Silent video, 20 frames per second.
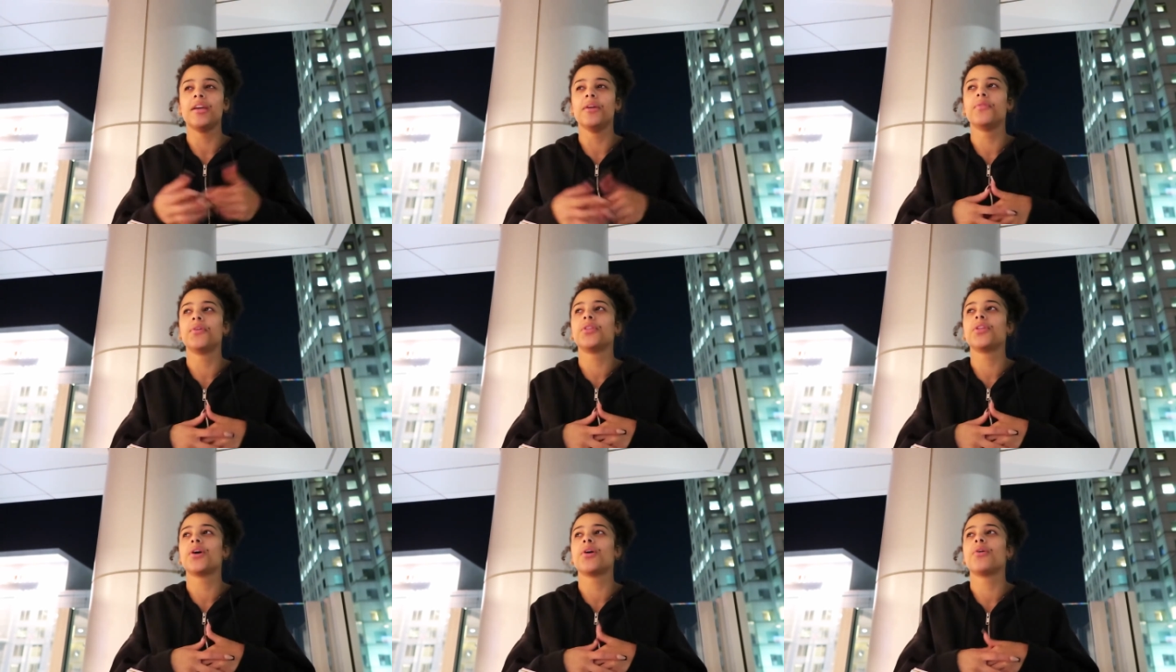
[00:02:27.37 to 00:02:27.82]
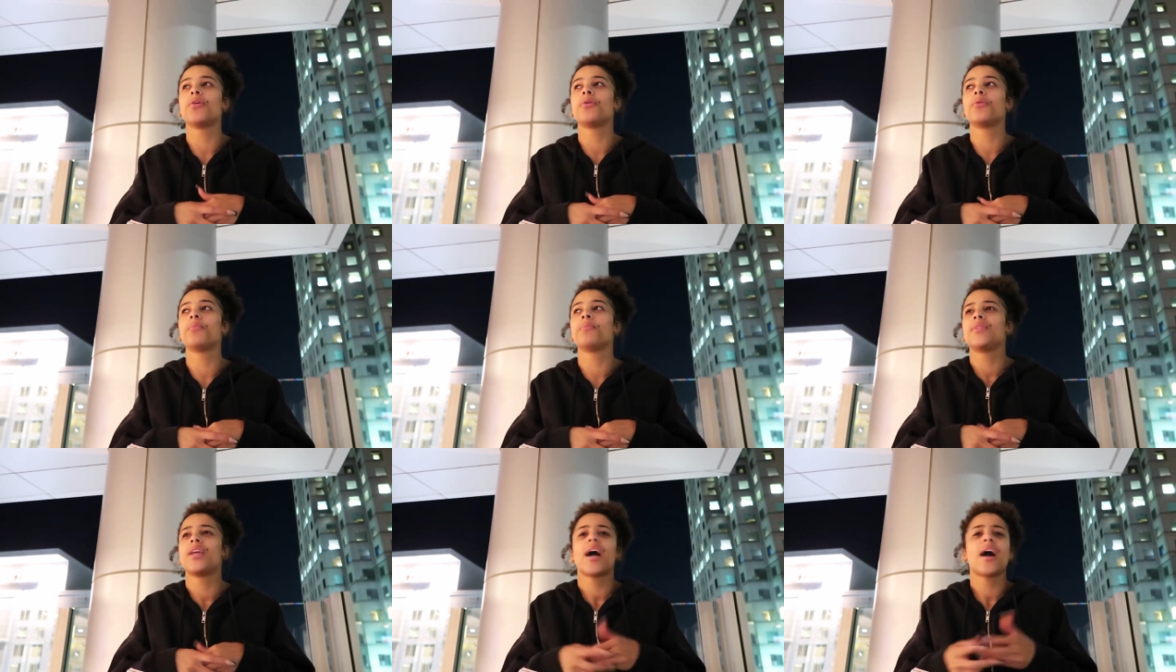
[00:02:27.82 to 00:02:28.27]
even
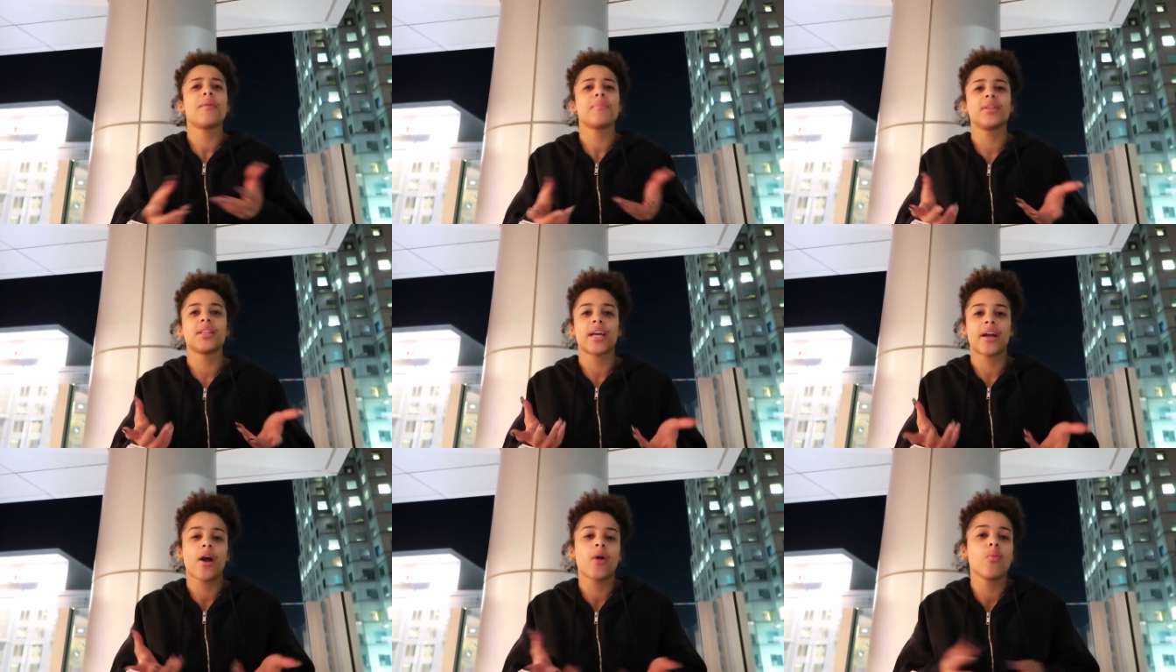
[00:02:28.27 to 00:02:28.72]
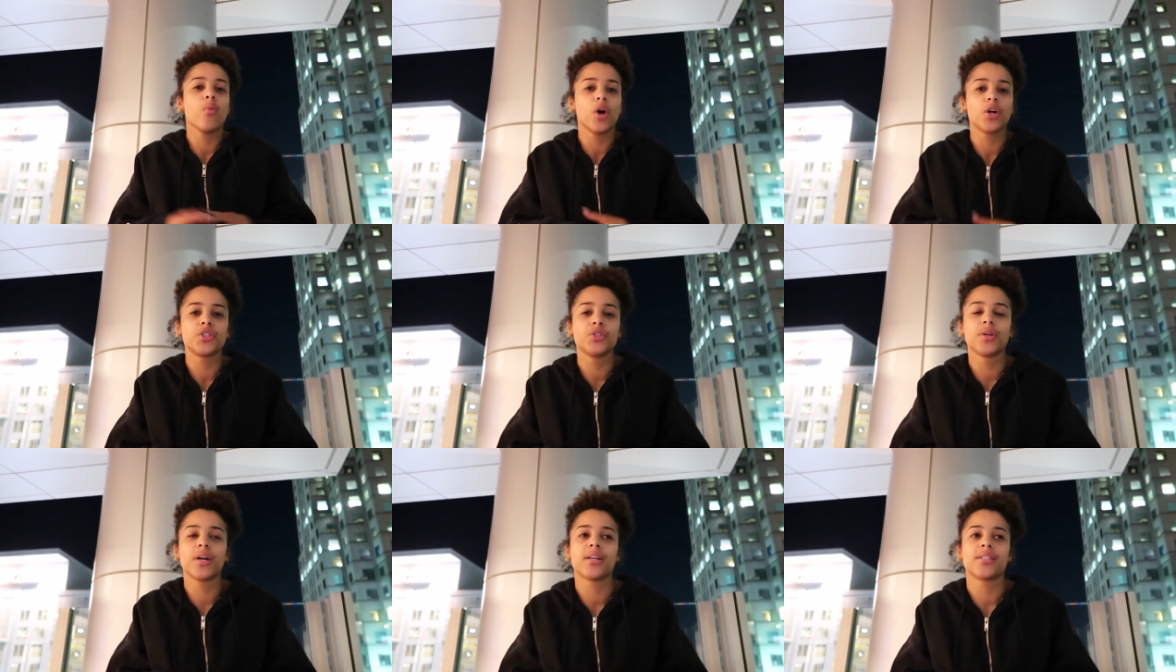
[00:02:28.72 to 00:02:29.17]
though, yeah, I mean, like, I
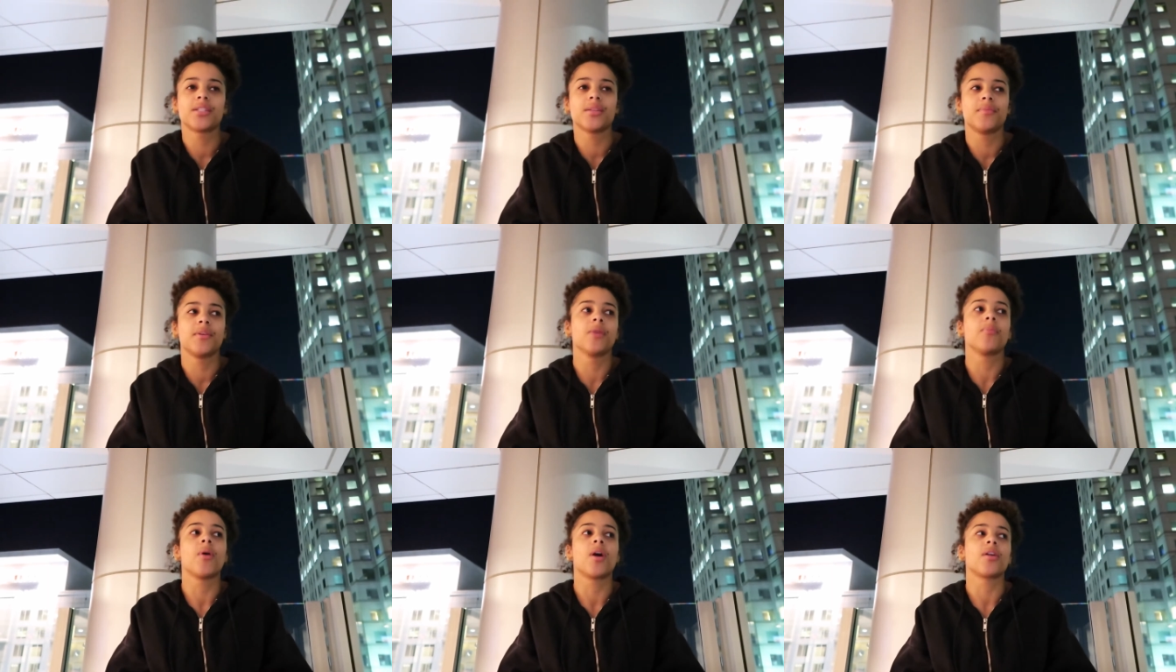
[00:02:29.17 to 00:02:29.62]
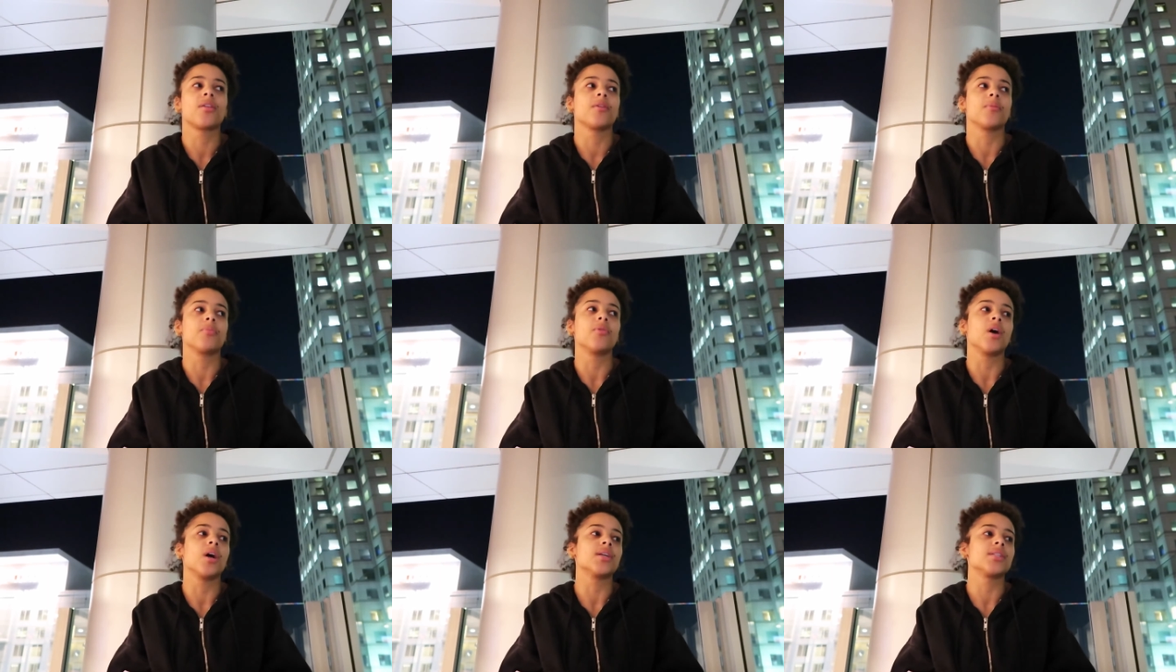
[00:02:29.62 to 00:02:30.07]
want you guys to be a part of
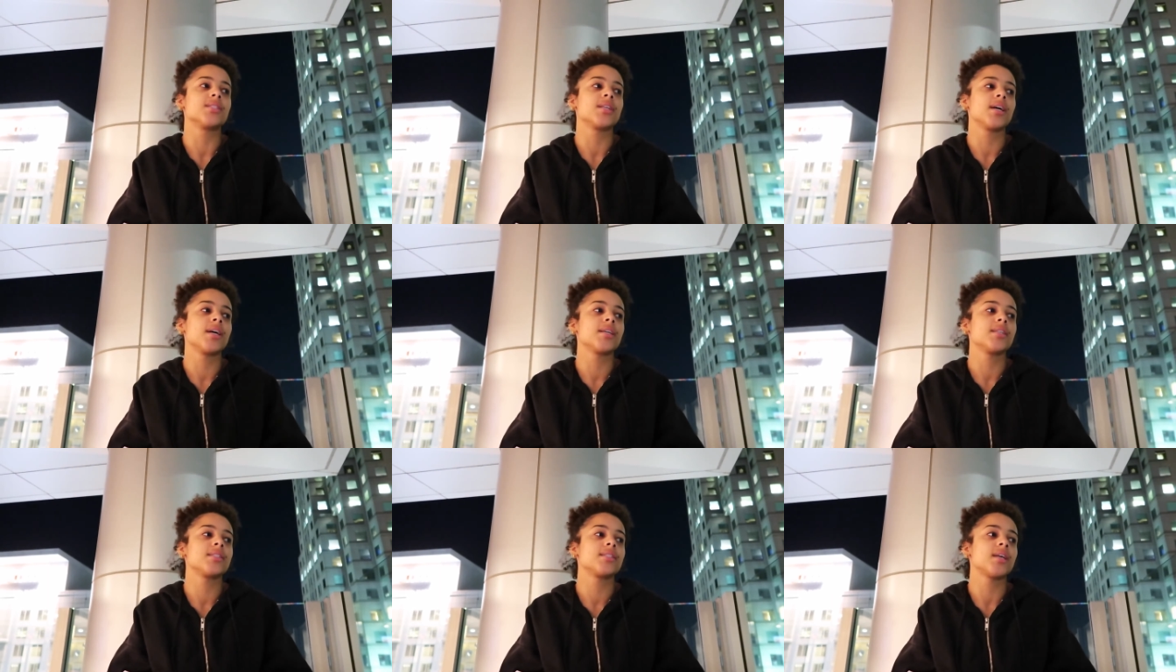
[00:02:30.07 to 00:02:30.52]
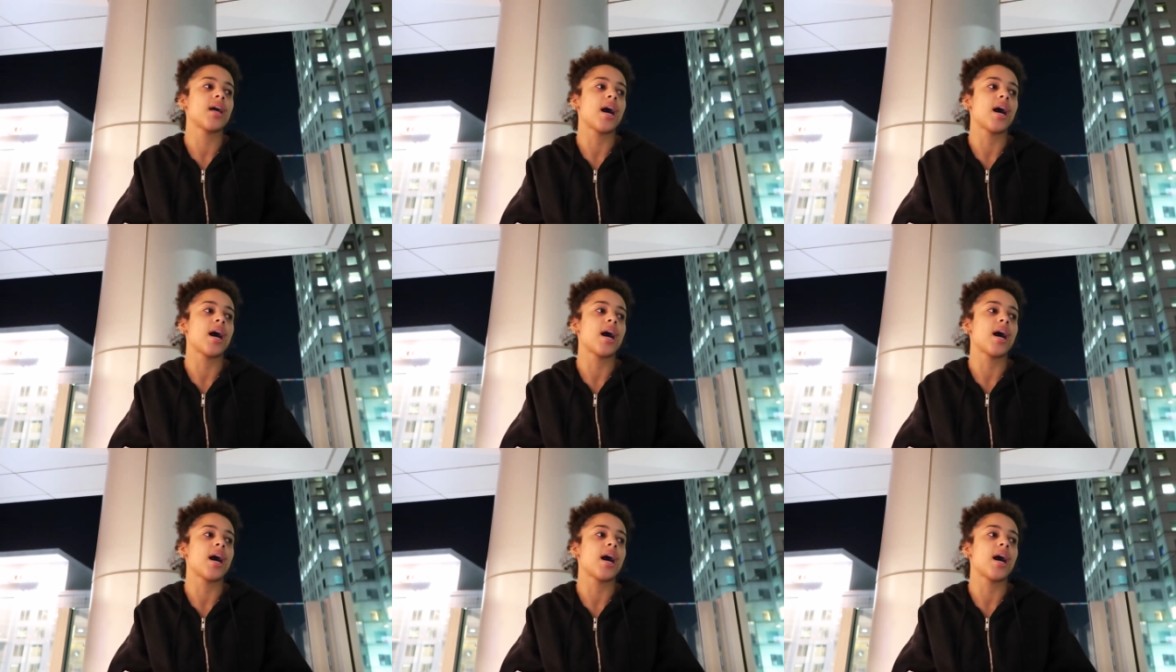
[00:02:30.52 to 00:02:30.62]
the process.